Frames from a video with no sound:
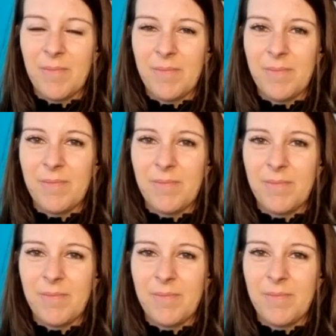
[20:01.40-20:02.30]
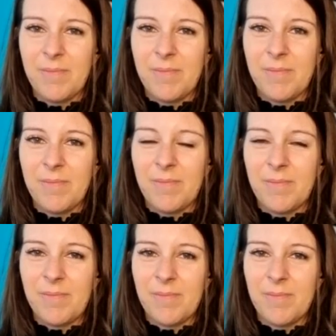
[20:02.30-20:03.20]

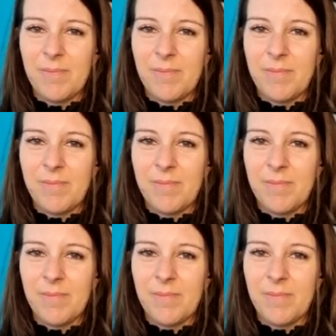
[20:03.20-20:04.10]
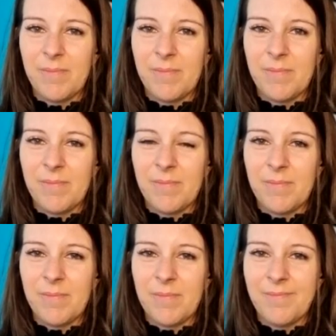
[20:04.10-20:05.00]

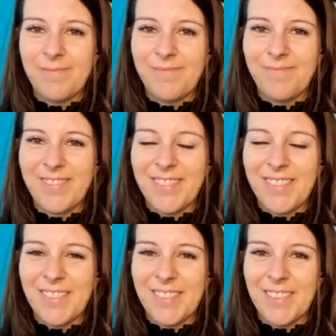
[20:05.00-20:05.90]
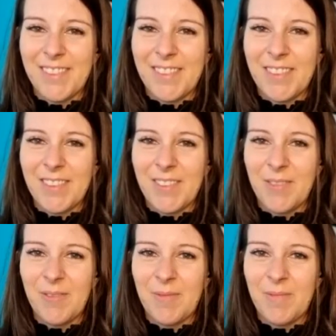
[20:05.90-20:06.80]

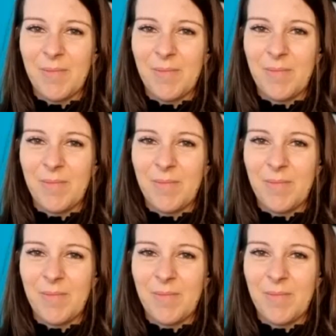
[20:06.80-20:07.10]
The person shown says nothing.